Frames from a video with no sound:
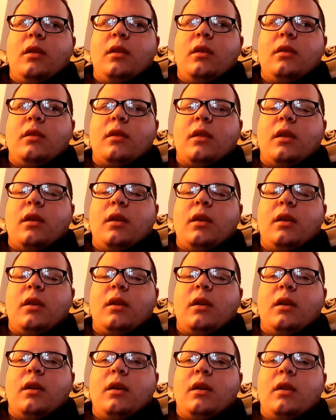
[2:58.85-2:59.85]
It's
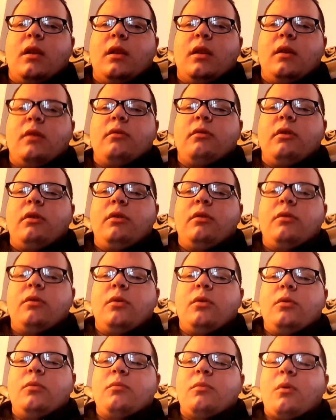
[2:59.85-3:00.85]
like, hello,
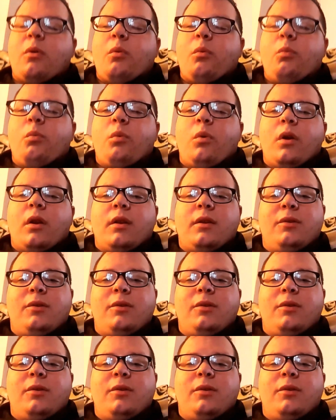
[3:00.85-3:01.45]
YouTube, what are